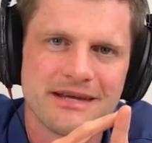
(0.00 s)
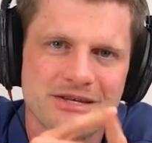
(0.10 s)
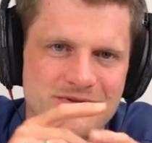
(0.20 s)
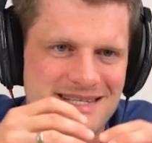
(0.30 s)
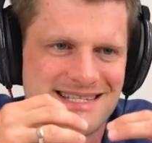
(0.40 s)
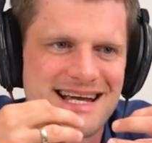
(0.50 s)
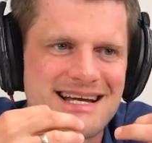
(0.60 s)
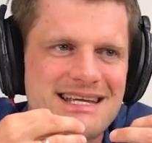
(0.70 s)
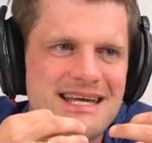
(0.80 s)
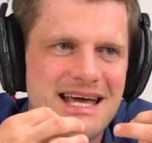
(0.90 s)
So
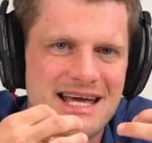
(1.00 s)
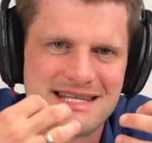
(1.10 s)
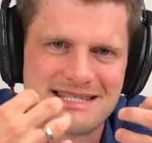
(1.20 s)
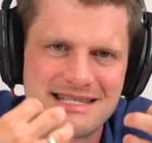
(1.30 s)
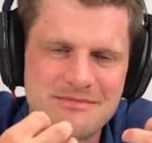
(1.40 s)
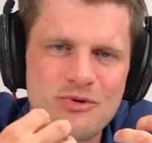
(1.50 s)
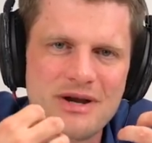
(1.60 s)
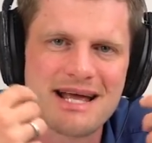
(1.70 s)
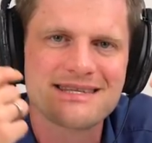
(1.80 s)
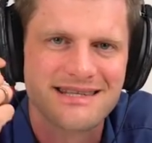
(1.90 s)
exactly, it
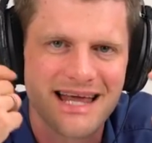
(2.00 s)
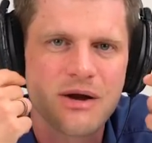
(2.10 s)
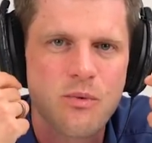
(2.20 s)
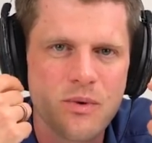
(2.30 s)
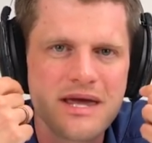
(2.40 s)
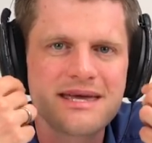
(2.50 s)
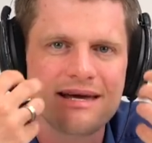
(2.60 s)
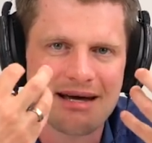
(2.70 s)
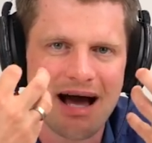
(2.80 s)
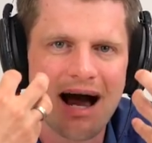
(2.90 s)
simulates like
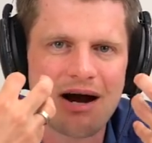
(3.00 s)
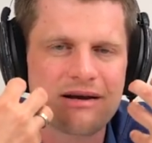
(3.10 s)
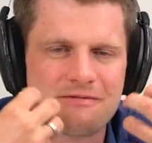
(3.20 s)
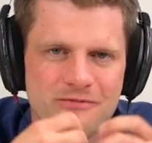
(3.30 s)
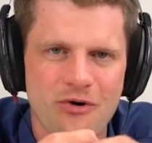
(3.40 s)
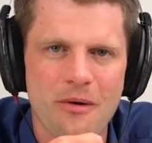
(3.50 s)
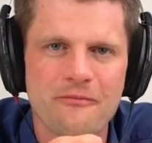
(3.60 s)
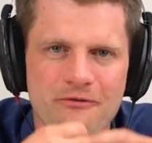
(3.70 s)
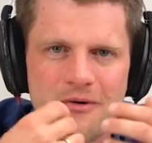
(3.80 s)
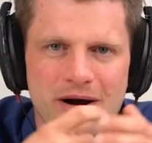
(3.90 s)
we are
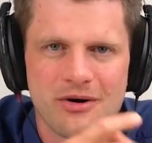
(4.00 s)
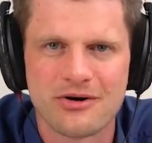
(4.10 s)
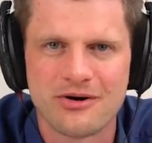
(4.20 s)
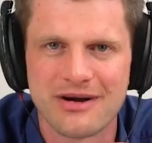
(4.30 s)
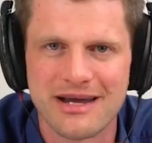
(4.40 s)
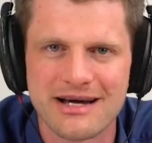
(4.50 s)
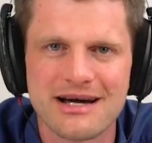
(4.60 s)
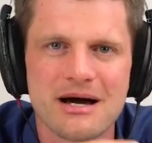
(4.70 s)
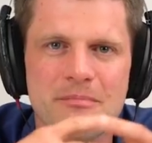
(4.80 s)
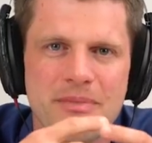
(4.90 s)
informed from our
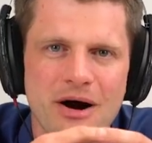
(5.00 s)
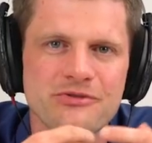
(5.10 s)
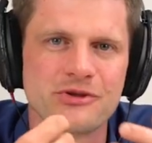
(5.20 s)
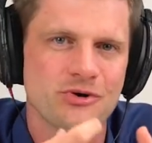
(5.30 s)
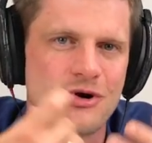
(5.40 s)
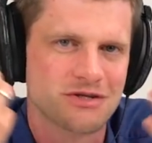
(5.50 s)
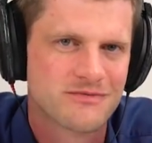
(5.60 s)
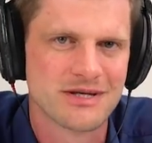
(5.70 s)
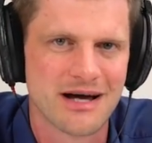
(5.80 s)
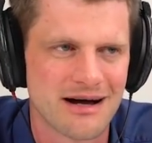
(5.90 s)
cochlea about the
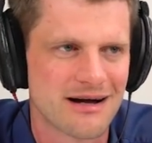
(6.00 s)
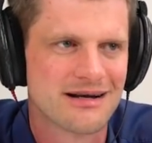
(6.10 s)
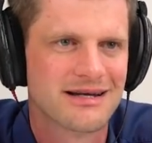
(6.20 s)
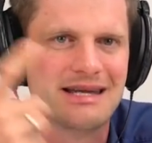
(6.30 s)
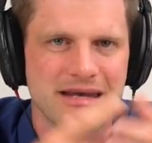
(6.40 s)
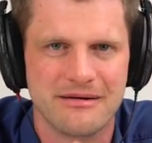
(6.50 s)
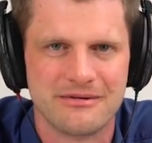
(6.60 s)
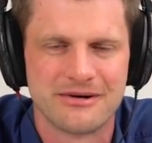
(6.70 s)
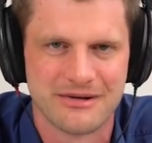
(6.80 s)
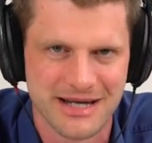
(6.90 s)
noise we are in,
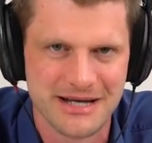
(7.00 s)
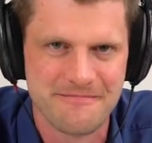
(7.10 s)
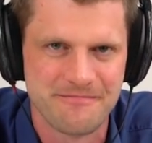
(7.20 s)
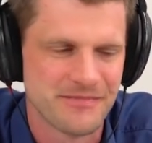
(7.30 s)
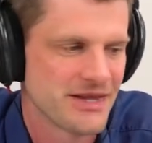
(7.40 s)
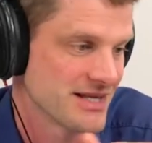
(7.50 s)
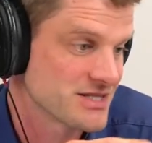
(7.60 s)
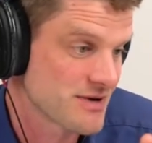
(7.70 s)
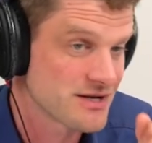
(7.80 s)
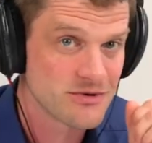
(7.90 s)
okay?
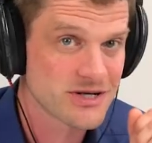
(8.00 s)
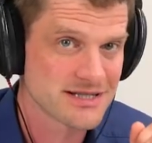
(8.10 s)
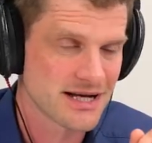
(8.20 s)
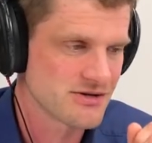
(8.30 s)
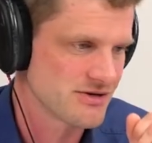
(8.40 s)
That's why it works that